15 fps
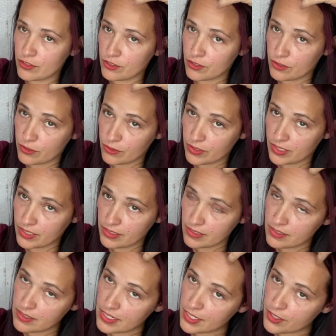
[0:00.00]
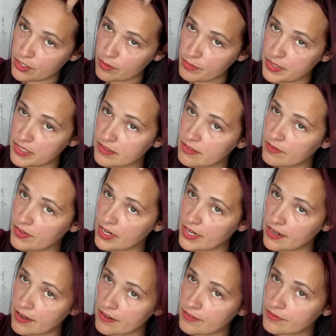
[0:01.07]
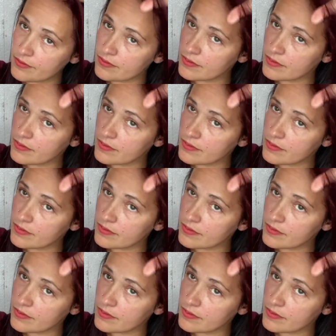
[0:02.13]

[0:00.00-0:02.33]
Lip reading: to take your piece of hair.